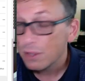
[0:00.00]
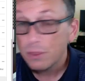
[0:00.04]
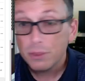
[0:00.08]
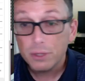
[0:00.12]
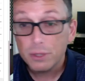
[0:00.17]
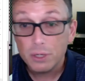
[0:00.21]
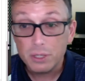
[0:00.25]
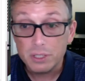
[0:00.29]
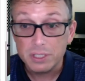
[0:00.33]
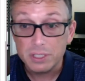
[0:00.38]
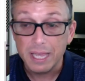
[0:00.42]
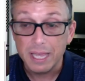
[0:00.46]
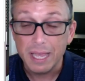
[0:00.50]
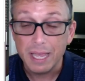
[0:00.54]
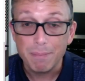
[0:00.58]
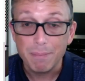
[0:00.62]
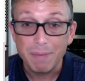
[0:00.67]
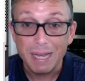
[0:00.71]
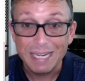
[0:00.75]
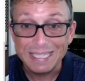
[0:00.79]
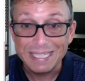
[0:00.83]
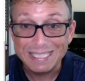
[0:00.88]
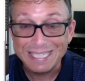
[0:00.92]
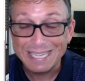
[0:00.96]
Thursday
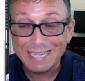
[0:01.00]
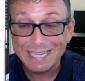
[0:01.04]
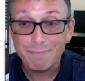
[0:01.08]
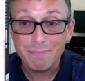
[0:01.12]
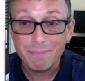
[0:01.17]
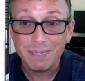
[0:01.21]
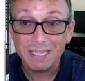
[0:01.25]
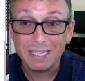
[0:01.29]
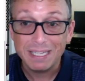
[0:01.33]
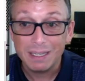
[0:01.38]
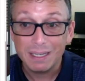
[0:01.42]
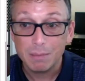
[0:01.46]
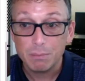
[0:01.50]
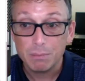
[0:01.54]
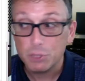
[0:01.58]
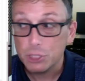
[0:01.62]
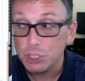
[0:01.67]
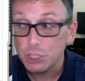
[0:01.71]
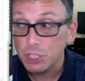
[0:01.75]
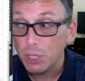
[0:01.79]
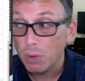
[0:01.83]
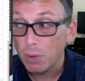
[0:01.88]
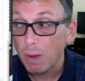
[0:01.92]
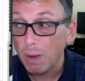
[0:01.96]
by 10 p.m.
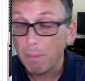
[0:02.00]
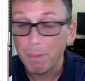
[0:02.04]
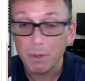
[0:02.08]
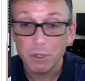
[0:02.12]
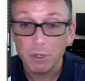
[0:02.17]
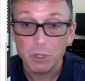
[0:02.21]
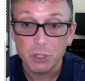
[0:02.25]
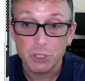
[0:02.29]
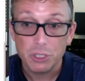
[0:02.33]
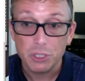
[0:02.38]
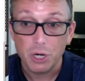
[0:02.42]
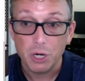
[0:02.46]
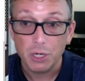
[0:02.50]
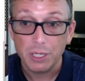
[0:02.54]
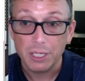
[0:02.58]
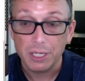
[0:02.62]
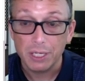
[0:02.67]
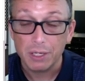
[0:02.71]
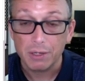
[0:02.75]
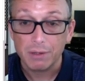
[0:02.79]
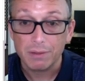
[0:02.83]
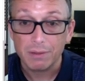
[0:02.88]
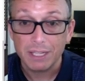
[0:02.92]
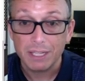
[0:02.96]
show up under Start
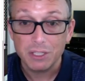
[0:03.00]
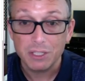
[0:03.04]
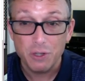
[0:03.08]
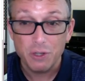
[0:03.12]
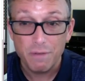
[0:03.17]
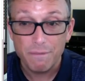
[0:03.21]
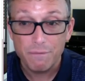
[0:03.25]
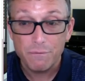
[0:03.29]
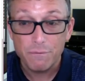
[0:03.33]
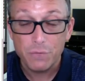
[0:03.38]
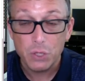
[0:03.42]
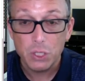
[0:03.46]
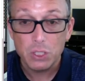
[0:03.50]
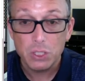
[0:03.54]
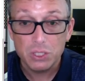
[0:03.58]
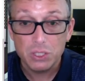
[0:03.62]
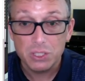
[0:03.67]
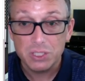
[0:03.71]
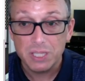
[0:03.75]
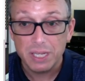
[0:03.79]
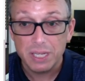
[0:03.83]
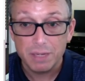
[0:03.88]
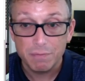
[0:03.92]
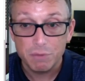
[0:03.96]
Here. That's your first
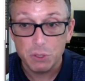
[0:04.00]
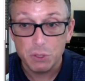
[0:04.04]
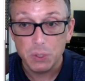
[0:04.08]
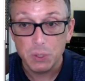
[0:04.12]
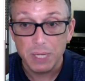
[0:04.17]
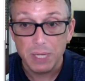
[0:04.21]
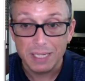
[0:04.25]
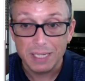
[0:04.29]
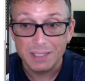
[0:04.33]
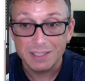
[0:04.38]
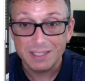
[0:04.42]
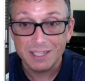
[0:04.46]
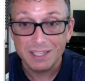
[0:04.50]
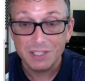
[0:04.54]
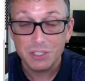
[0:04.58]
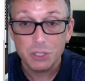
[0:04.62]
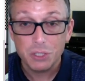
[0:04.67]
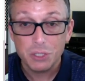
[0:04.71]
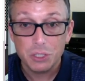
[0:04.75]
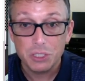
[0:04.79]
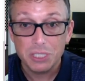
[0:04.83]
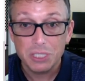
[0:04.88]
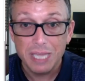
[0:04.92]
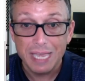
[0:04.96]
set of due dates, this
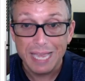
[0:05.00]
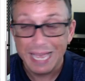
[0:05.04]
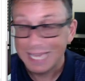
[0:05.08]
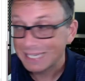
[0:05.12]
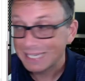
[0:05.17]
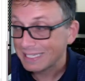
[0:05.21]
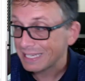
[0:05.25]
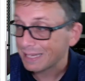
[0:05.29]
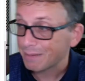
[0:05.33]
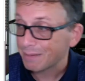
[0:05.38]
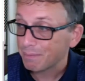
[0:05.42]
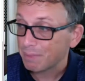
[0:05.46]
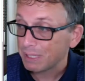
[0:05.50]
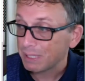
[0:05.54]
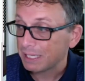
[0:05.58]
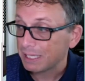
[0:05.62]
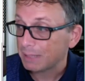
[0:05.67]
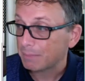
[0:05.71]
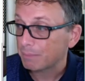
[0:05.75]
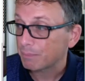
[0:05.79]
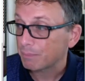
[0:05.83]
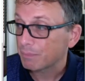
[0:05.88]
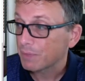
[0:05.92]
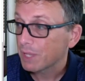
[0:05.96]
Thursday at 10 p.m.